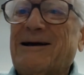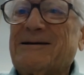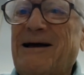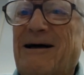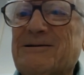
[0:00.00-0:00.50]

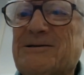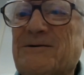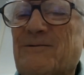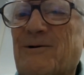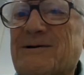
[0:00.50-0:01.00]
technology,
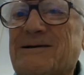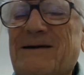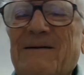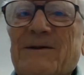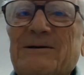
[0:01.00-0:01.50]
of course.
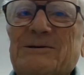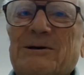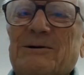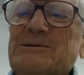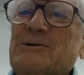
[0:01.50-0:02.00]

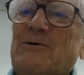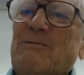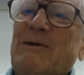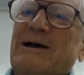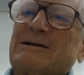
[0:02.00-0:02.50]
There's a
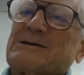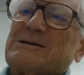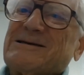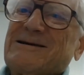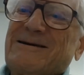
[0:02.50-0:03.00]

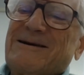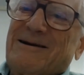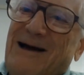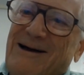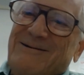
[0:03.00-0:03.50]
tremendous
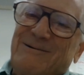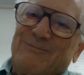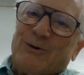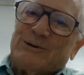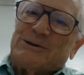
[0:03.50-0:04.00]

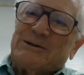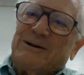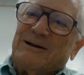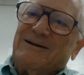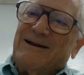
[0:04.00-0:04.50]

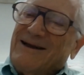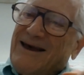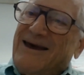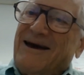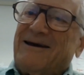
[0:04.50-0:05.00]
personal
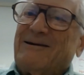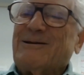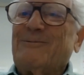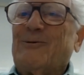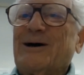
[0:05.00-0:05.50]
kick
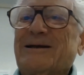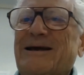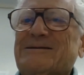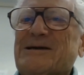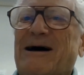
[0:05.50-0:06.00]
that one
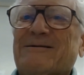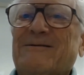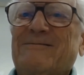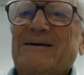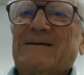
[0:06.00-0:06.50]
gets out
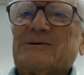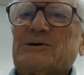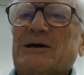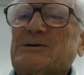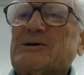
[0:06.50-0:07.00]
of
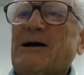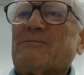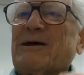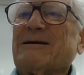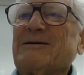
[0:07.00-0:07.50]
seeing
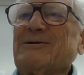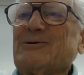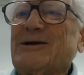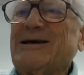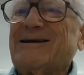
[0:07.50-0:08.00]
something that
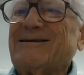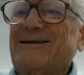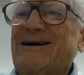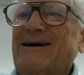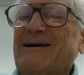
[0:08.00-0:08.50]
you did
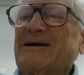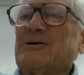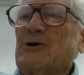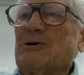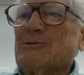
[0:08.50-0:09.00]

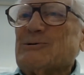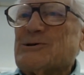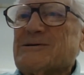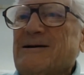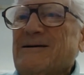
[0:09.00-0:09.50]
in
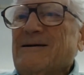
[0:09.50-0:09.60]
use.